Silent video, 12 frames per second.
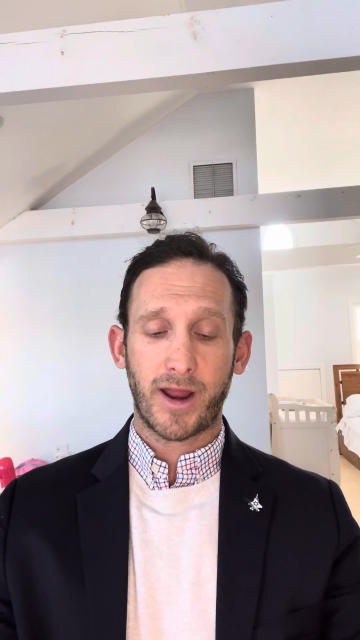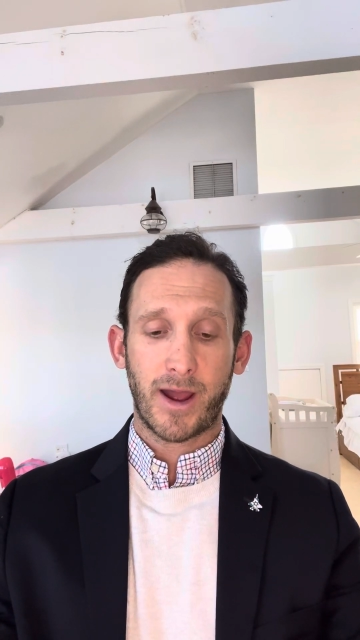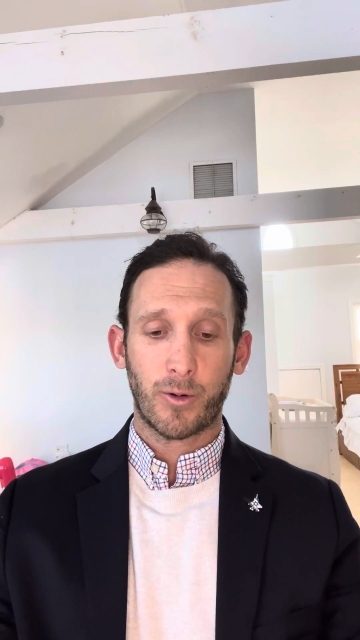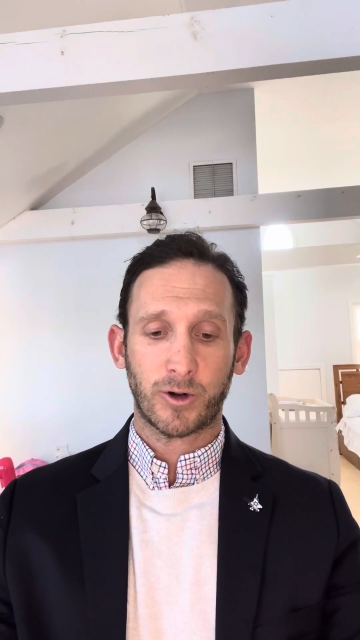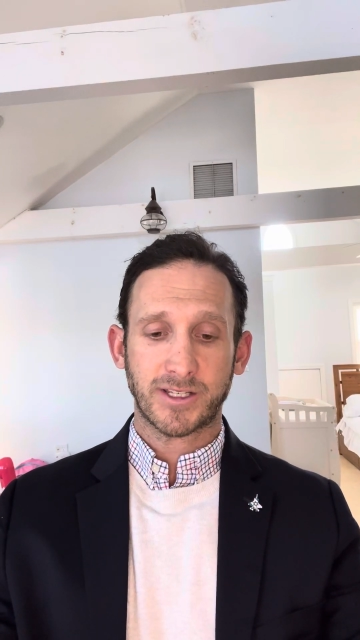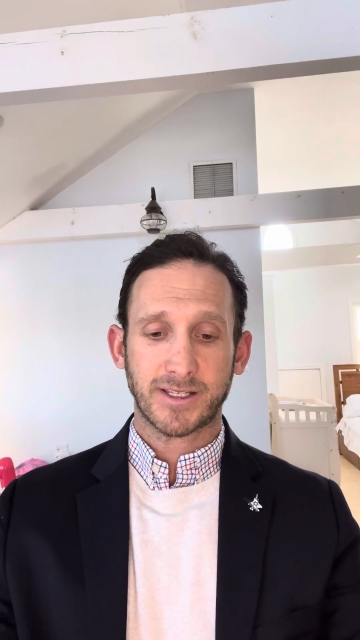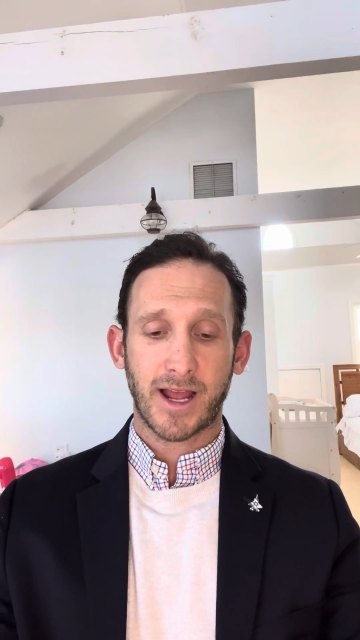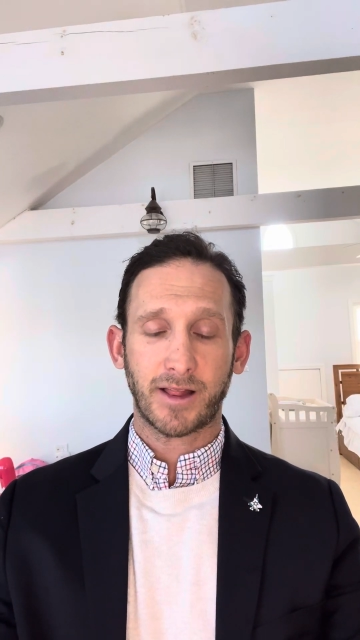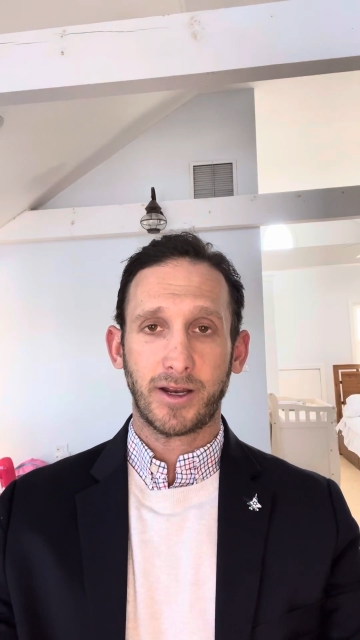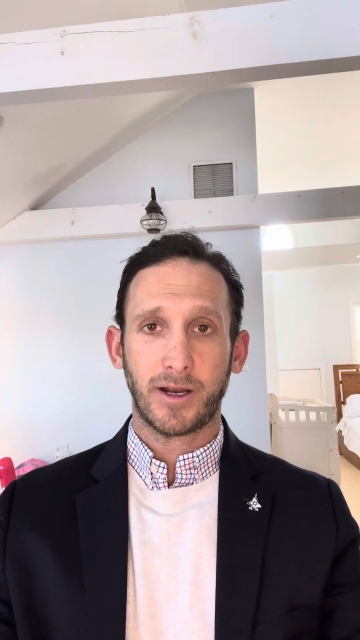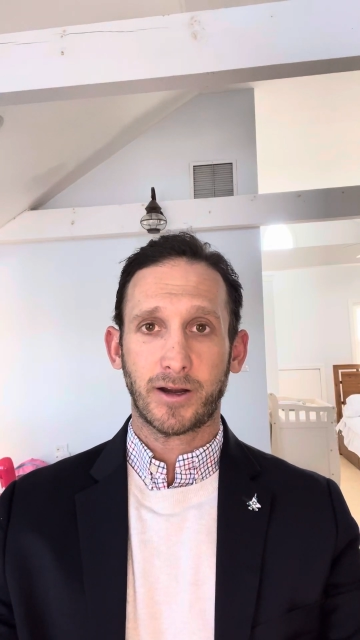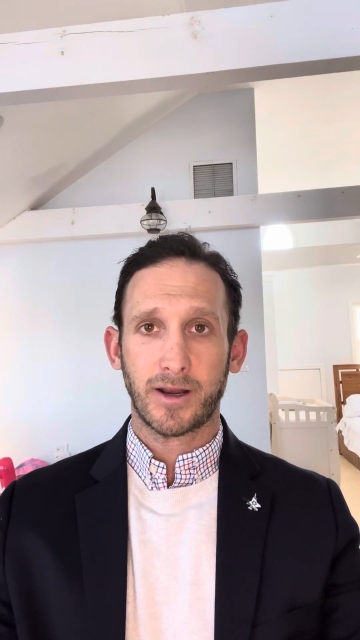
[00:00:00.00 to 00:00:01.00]
our
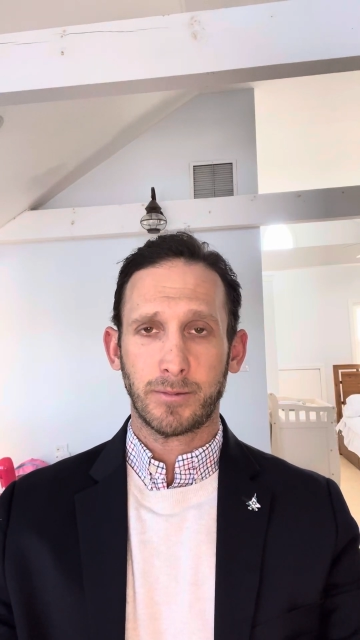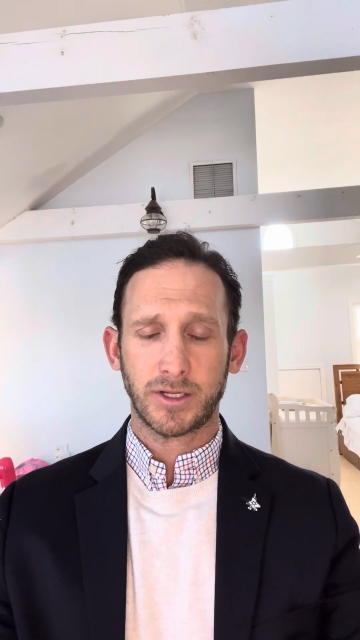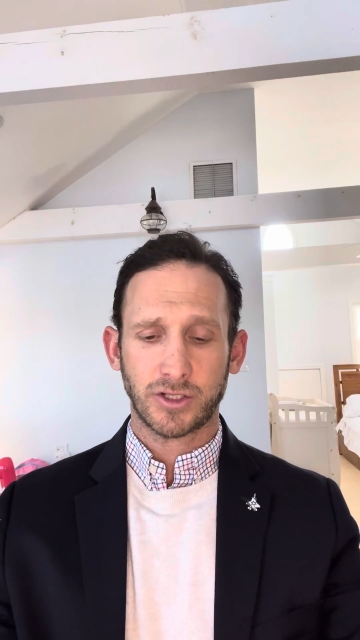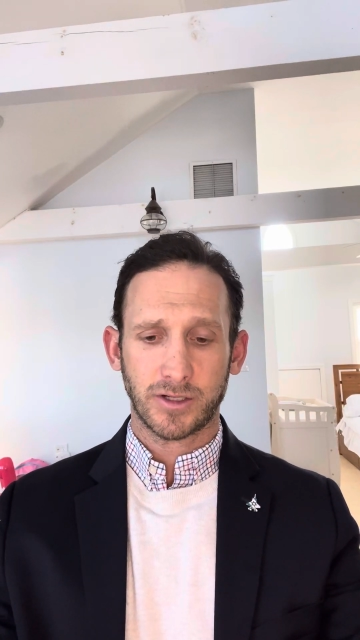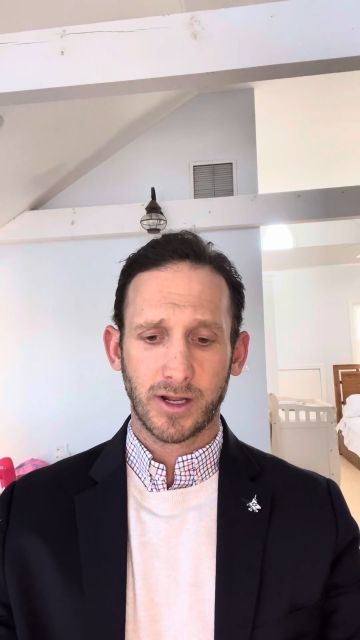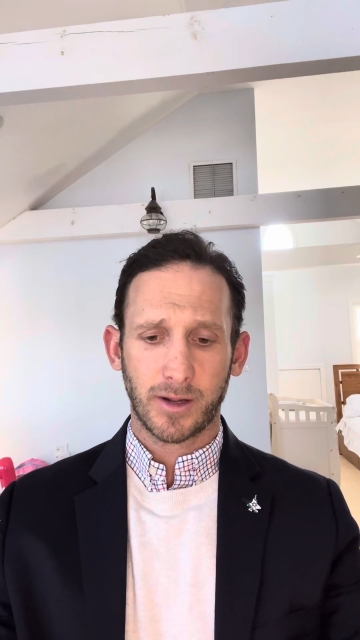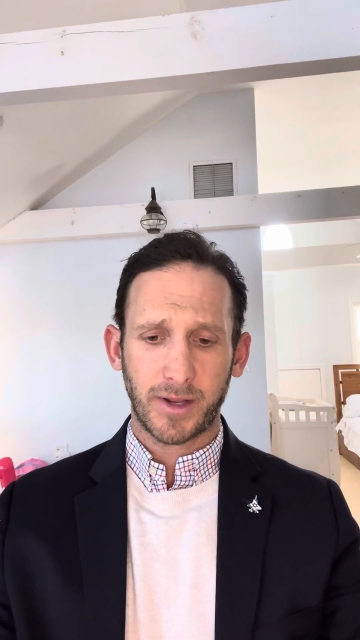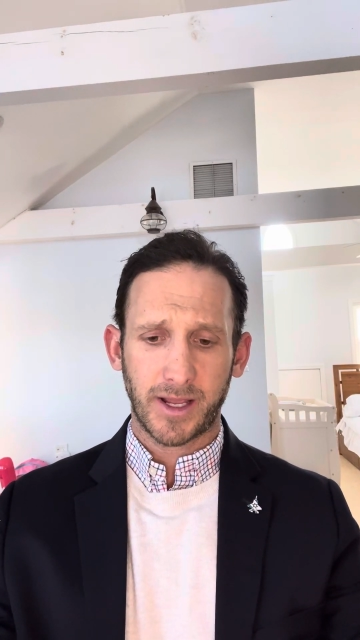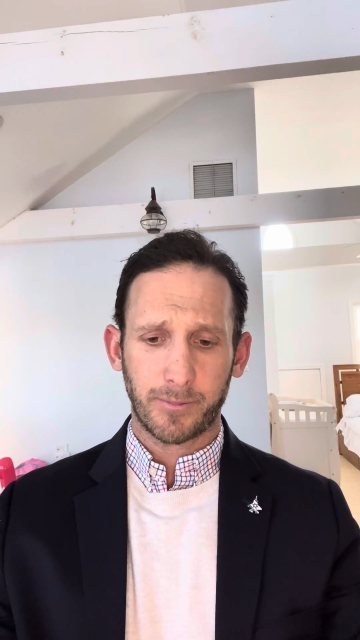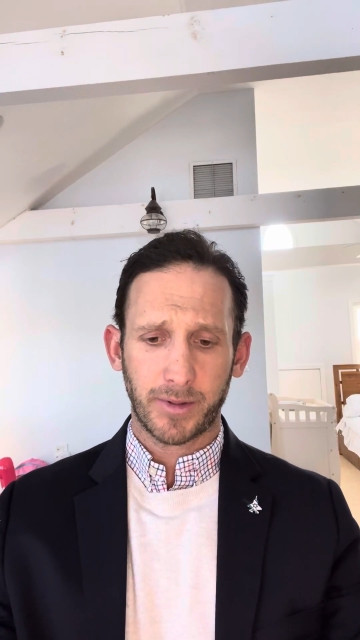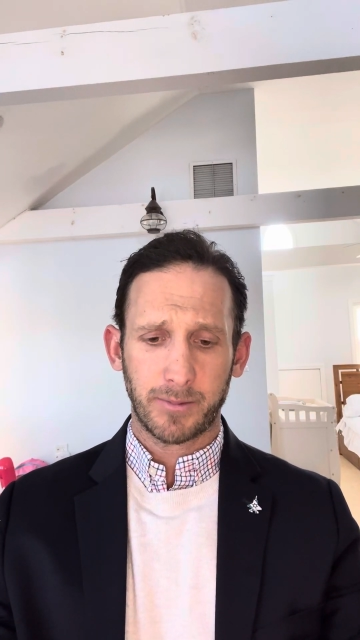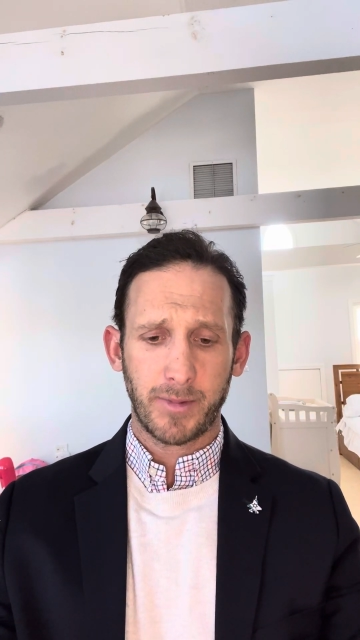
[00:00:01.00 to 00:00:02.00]
solidarity mission coming
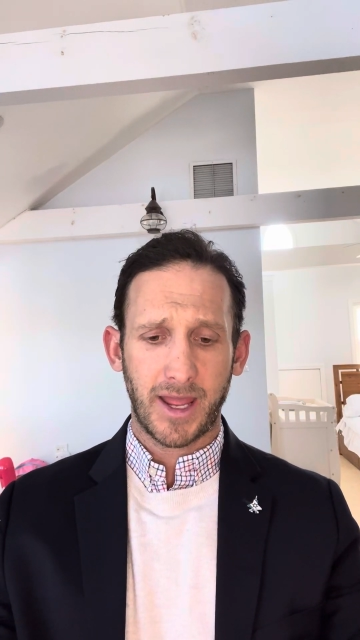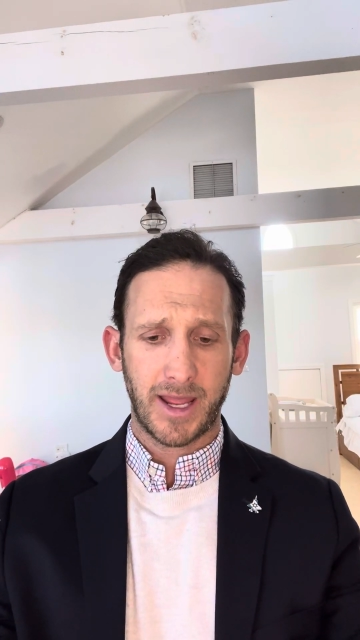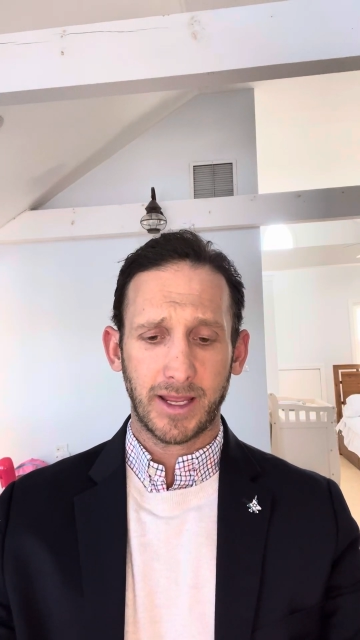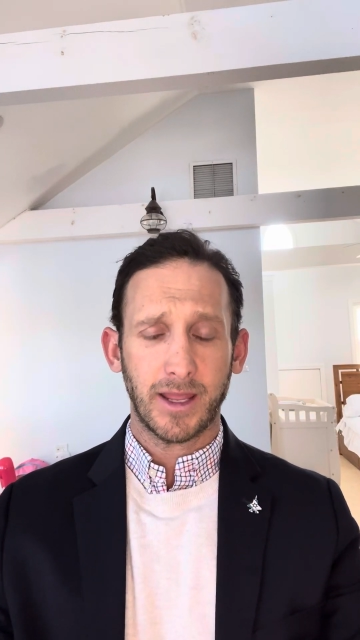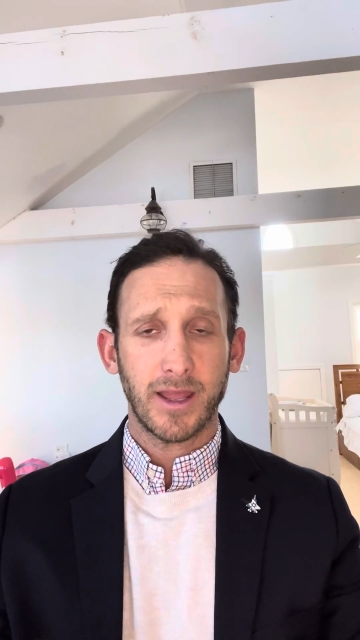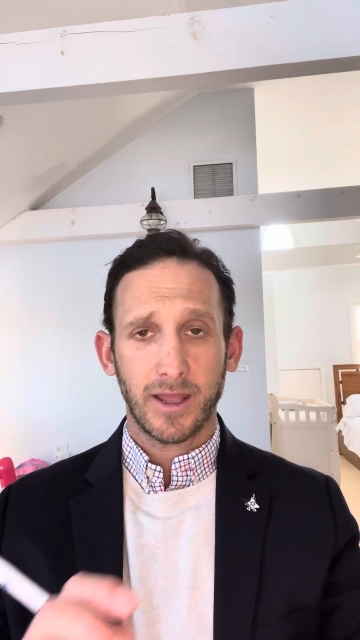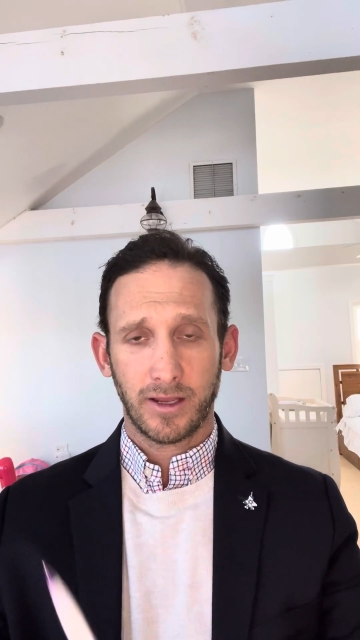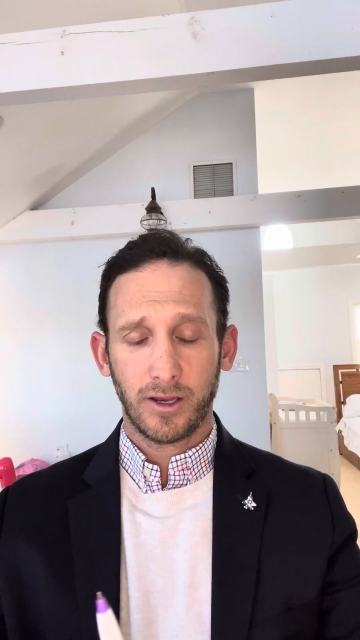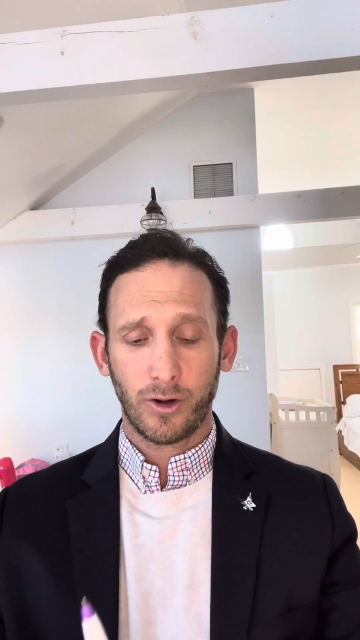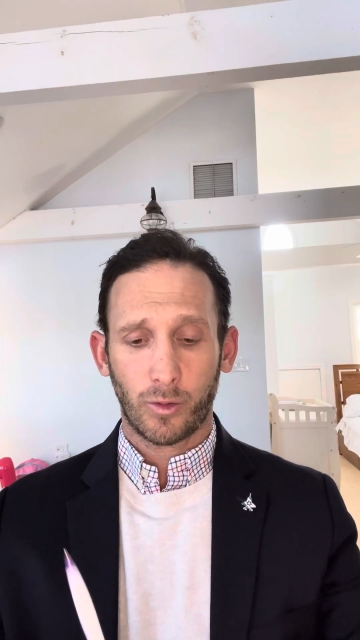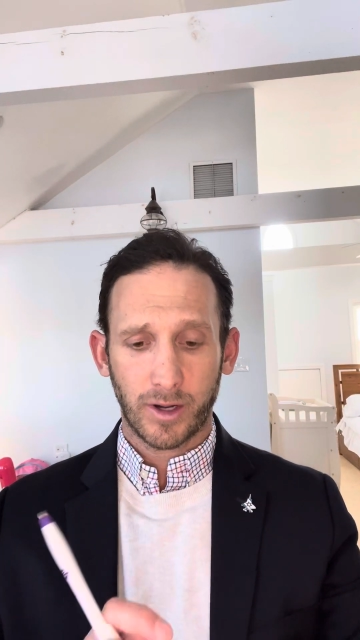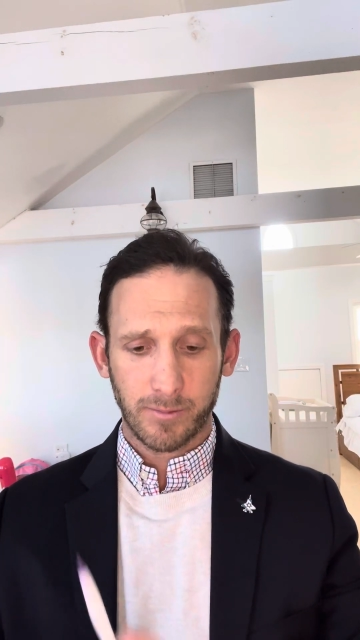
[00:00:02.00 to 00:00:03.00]
up in May. You
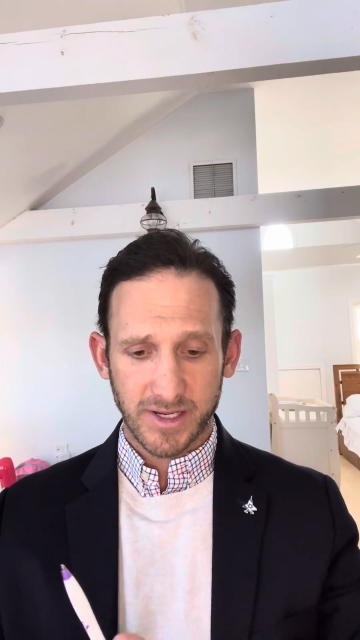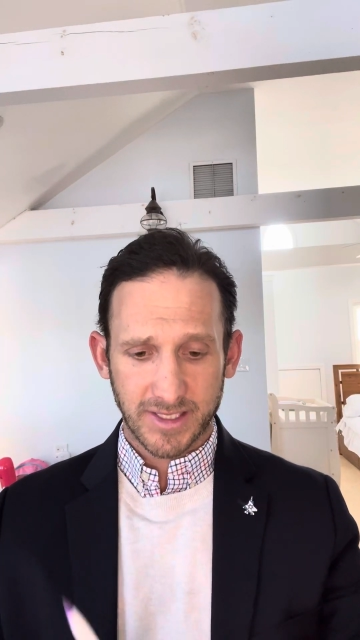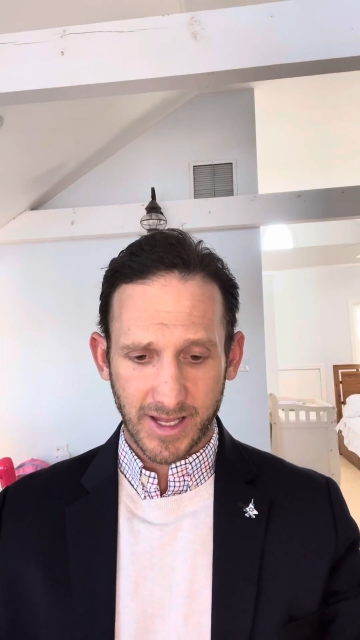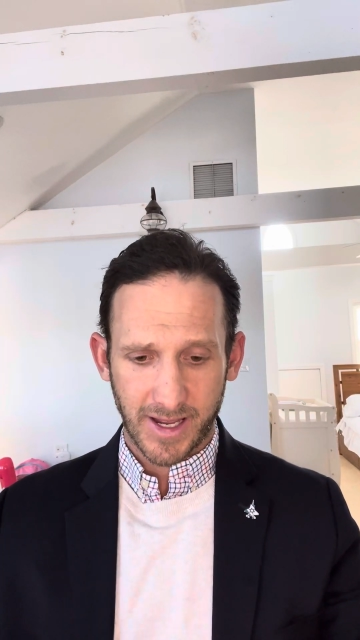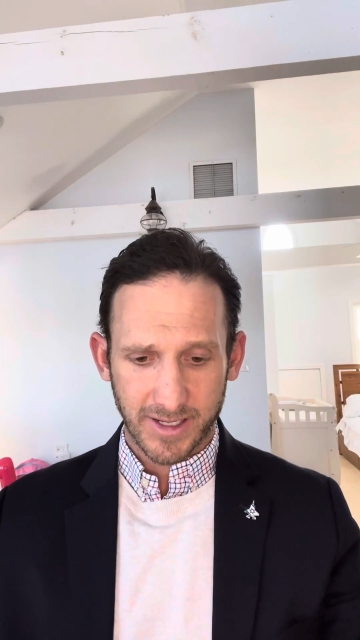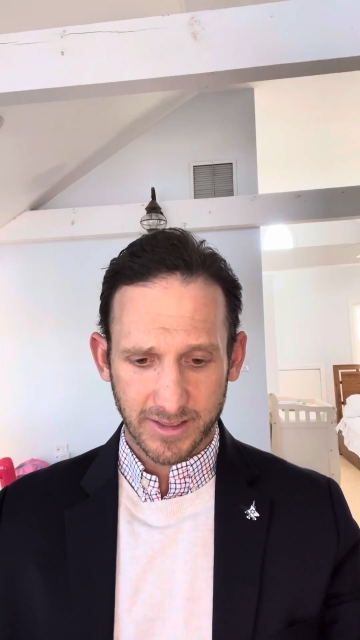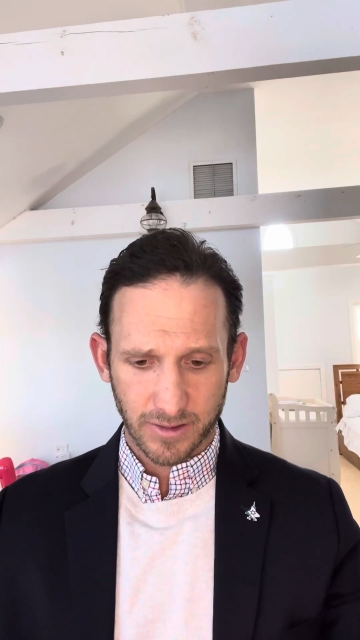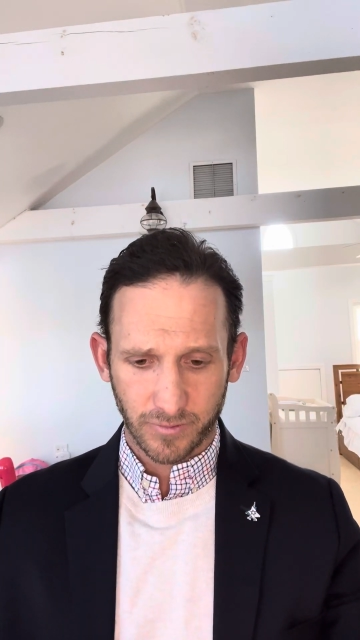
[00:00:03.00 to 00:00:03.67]
don't want to miss that. So